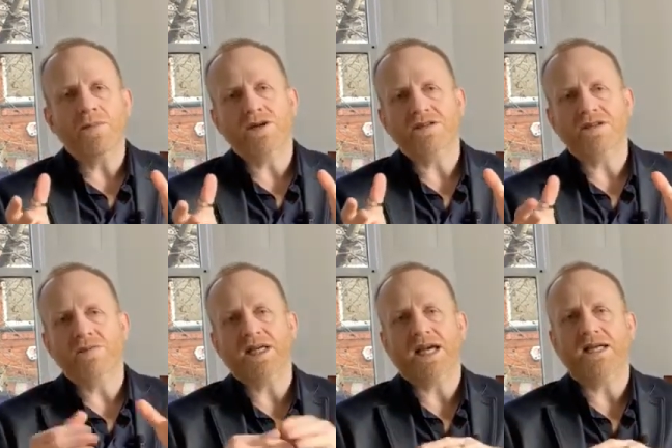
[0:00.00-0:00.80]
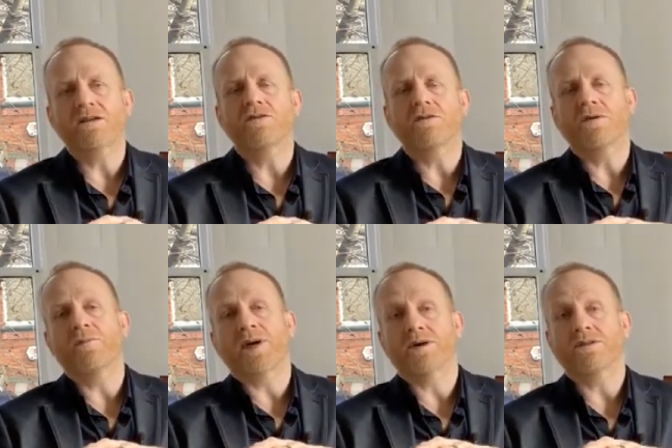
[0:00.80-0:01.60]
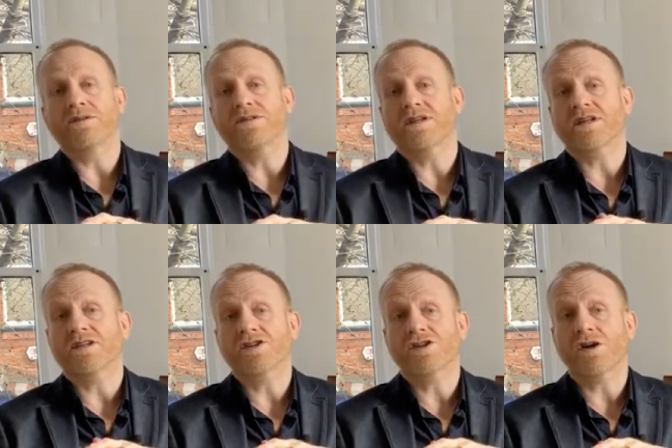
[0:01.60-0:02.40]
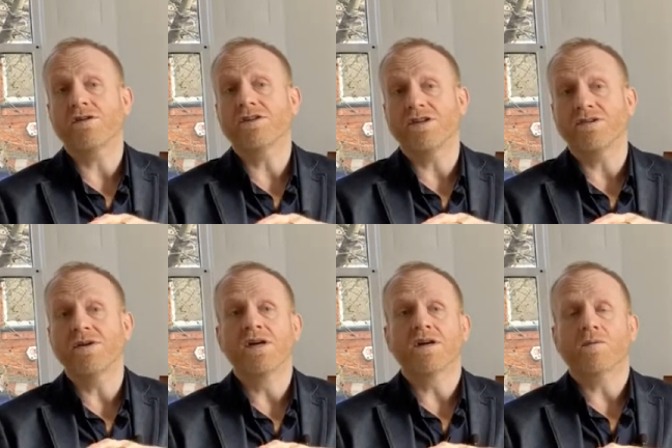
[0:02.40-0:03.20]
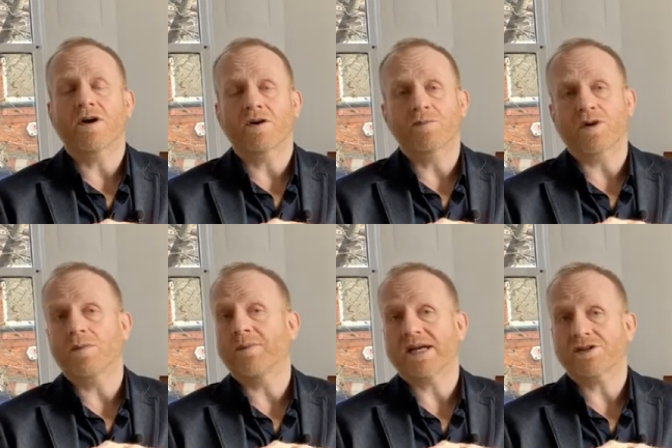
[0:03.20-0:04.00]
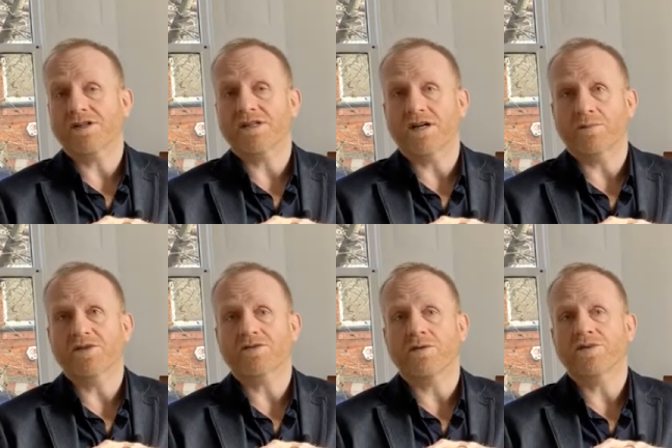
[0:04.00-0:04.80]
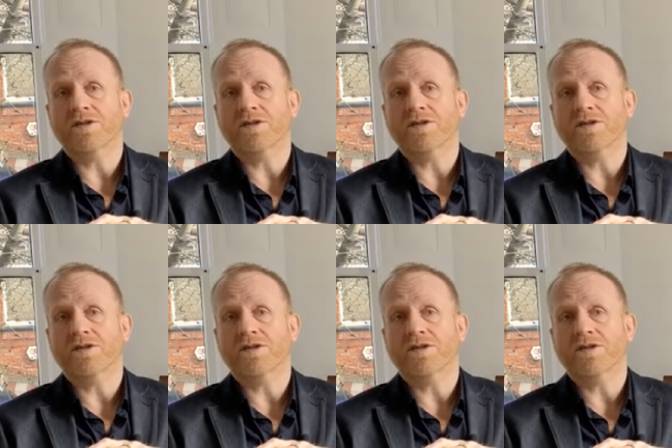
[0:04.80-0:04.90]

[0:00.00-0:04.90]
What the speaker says: most of the mechanical components that can show you where a problem actually comes from.